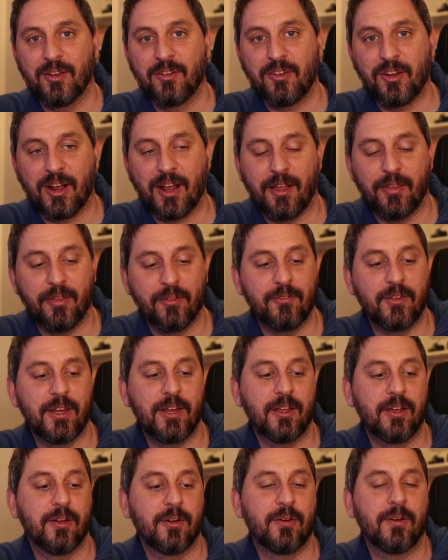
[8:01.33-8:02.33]
check out the
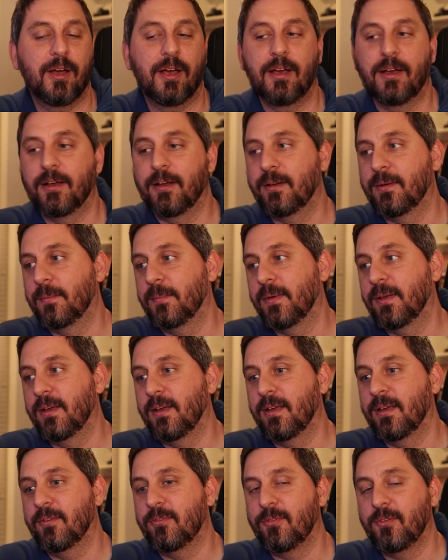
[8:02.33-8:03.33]
video.
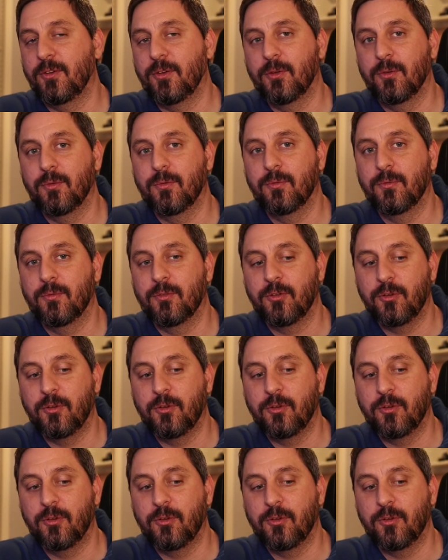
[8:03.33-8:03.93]
If you